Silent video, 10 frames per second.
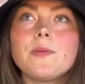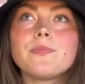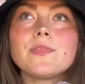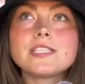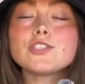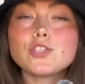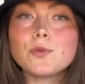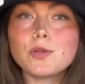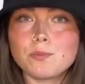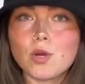This is
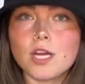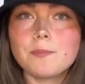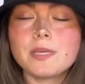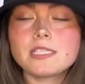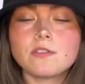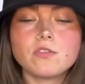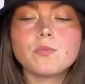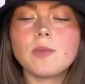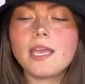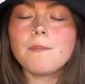super important because if you
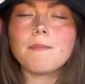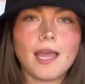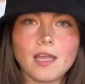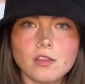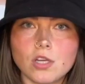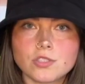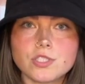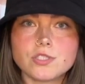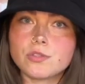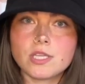make a mile-long
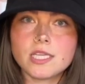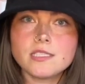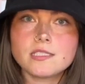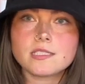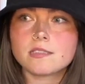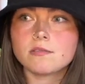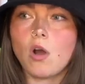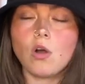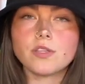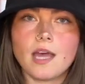to-do list
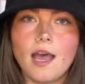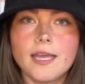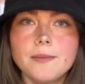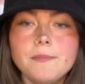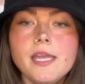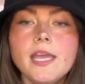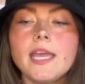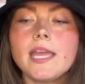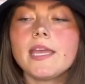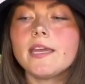all the time
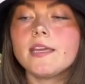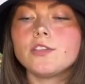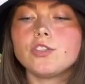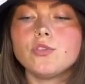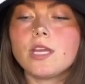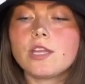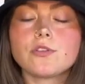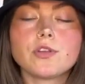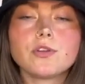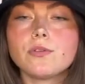and you get
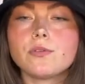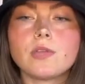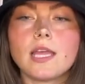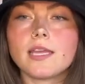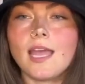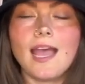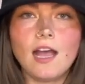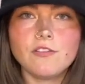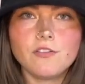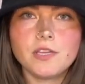through like
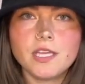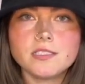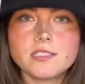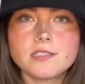half of it,